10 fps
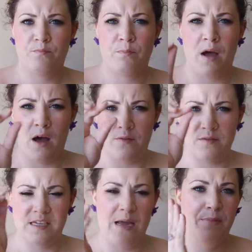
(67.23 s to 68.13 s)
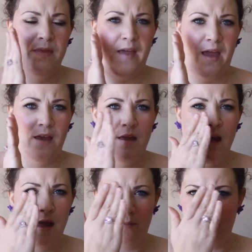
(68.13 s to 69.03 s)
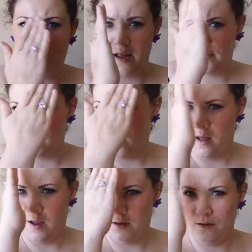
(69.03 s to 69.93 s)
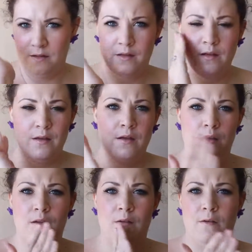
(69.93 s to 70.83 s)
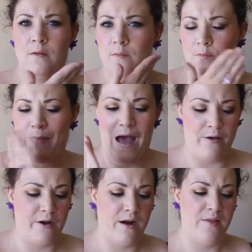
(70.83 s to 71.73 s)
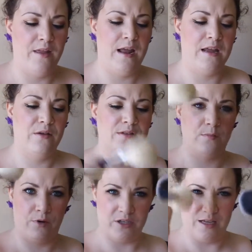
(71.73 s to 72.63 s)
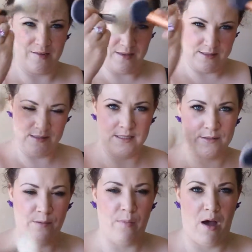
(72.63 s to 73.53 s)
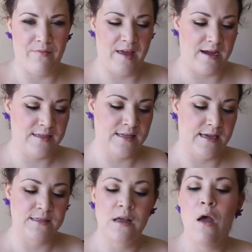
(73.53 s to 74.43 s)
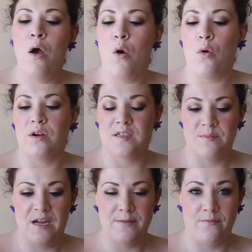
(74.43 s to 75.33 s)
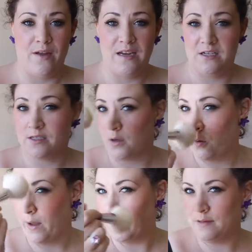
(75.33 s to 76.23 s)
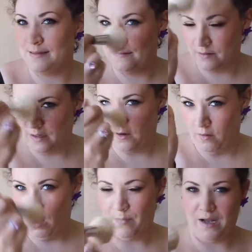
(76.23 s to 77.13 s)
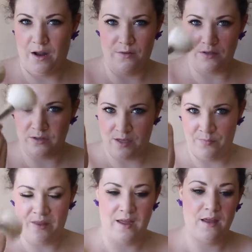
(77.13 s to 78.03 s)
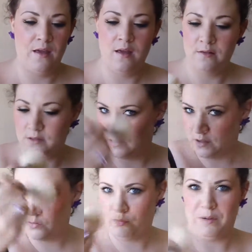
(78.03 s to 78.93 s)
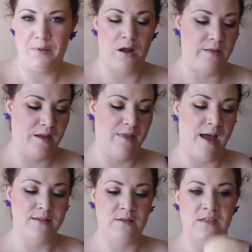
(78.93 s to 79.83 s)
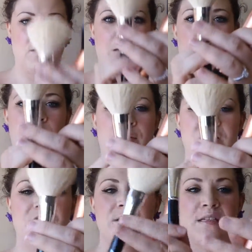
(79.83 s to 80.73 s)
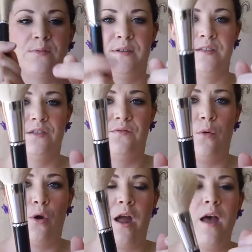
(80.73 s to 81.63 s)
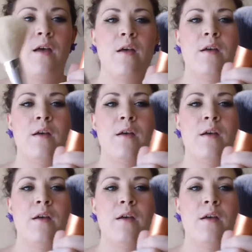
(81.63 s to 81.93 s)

puff type thing and press on powder, and then I use a brush like this and sweep off the excess, or sometimes if I need just a quick, on my nose or something, just sweep it on like that. So these are powder brushes. This one is Sephora.